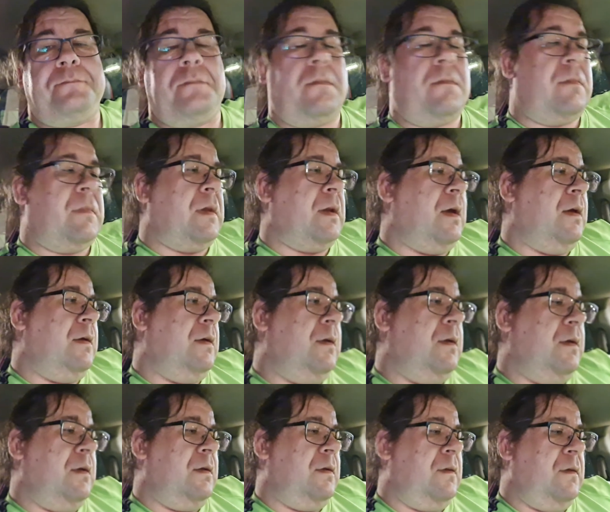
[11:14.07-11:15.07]

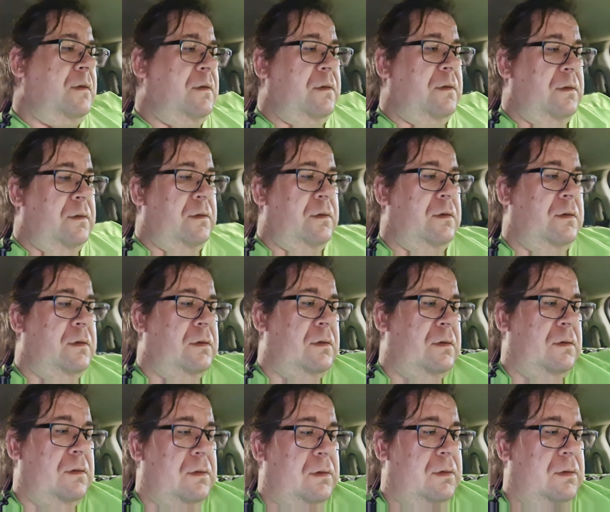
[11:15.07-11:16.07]

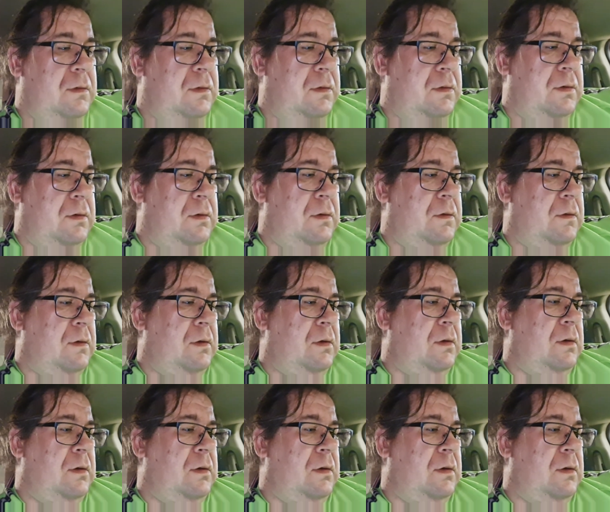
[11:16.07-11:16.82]
(silence)